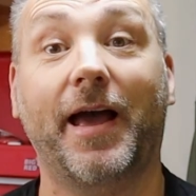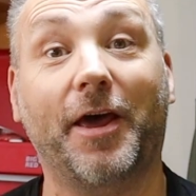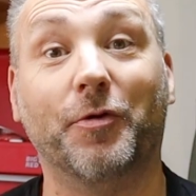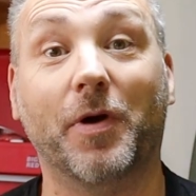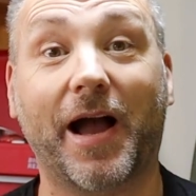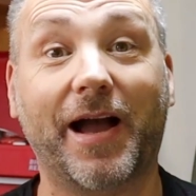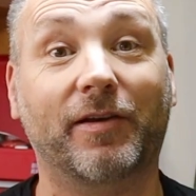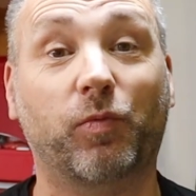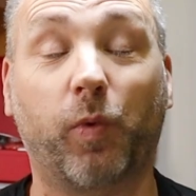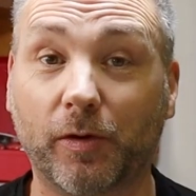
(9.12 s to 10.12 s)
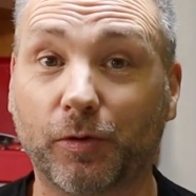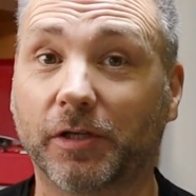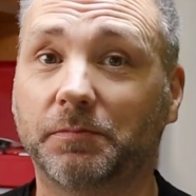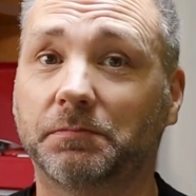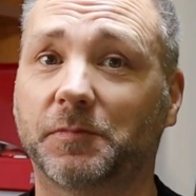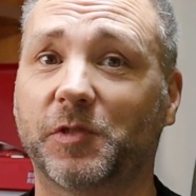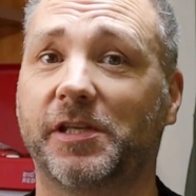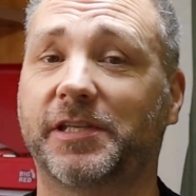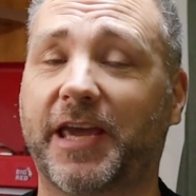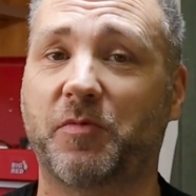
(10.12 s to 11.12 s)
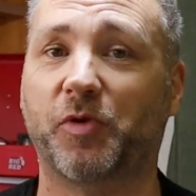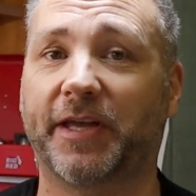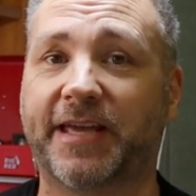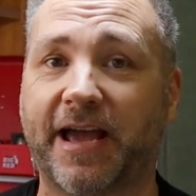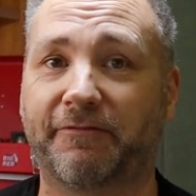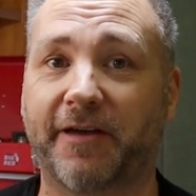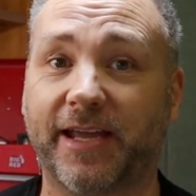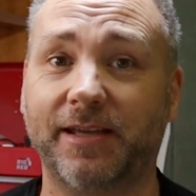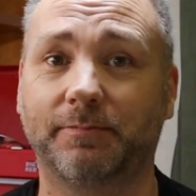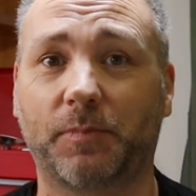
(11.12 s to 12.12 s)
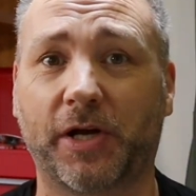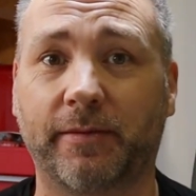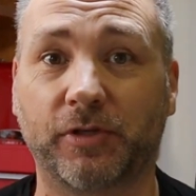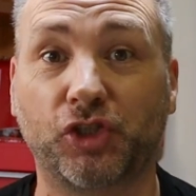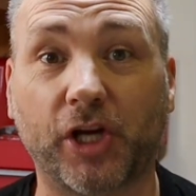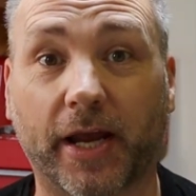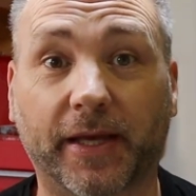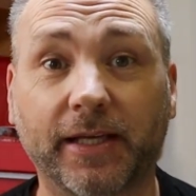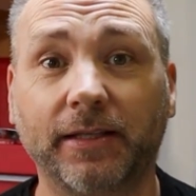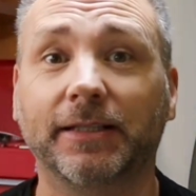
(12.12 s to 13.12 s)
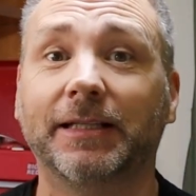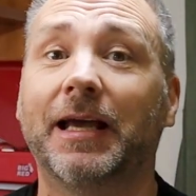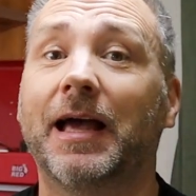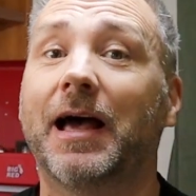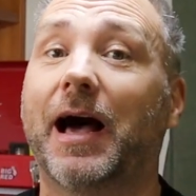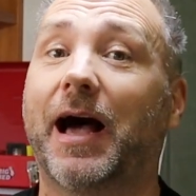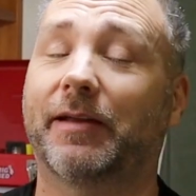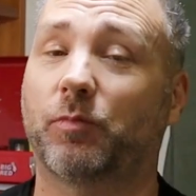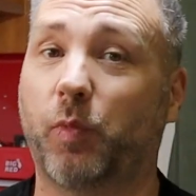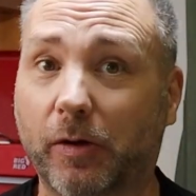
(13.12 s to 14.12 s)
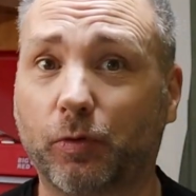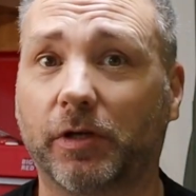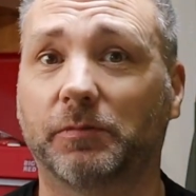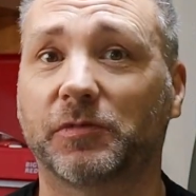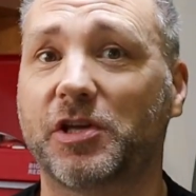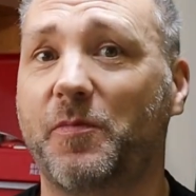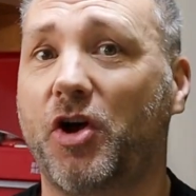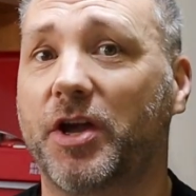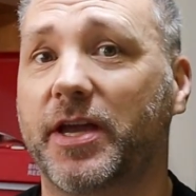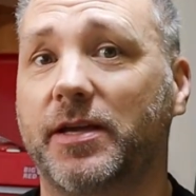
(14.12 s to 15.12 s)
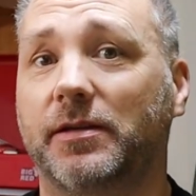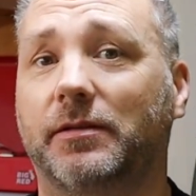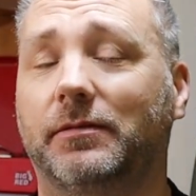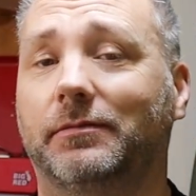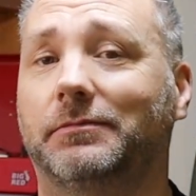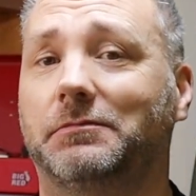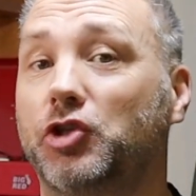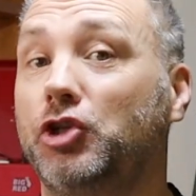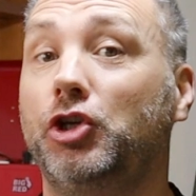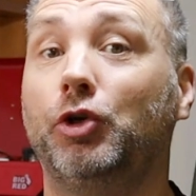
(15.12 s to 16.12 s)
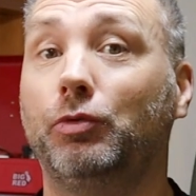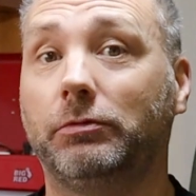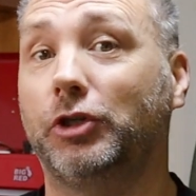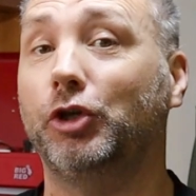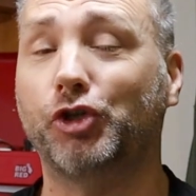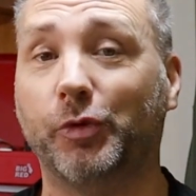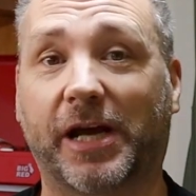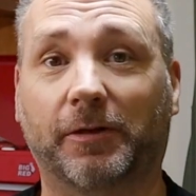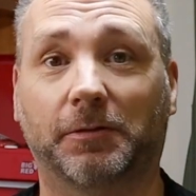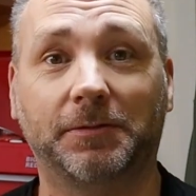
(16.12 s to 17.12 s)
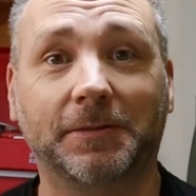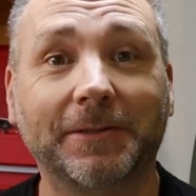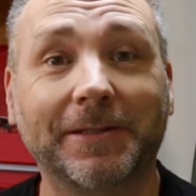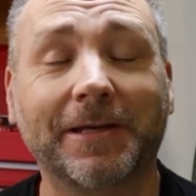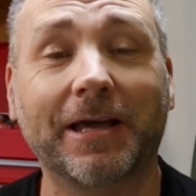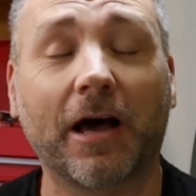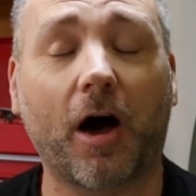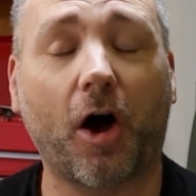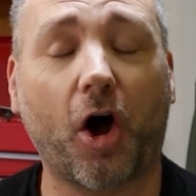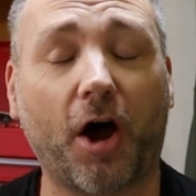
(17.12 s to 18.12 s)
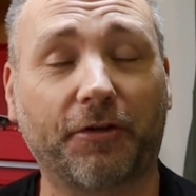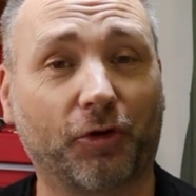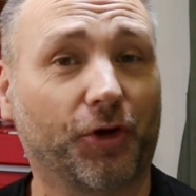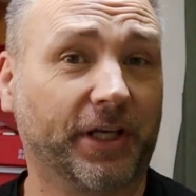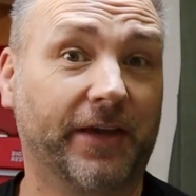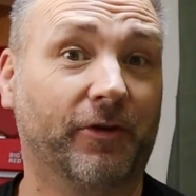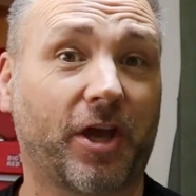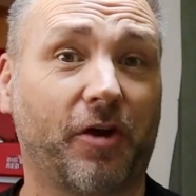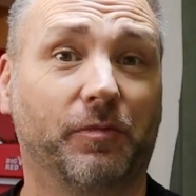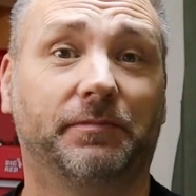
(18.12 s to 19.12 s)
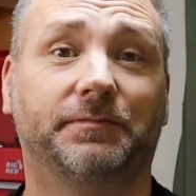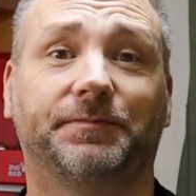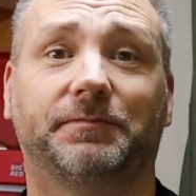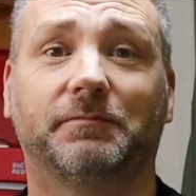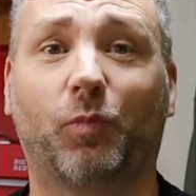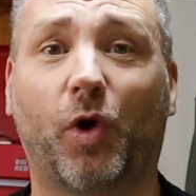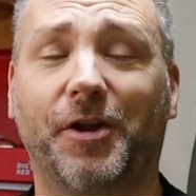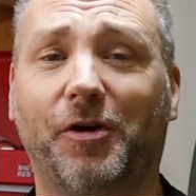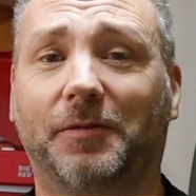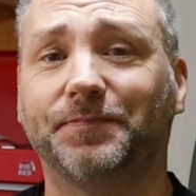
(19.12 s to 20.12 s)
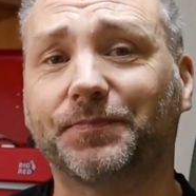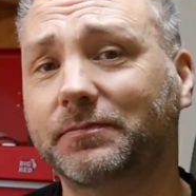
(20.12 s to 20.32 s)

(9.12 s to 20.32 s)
Hello and welcome to the Scale Modelling Cafe. My name is Jamie and welcome to my new YouTube channel. I thought I'd give it a go. Why not?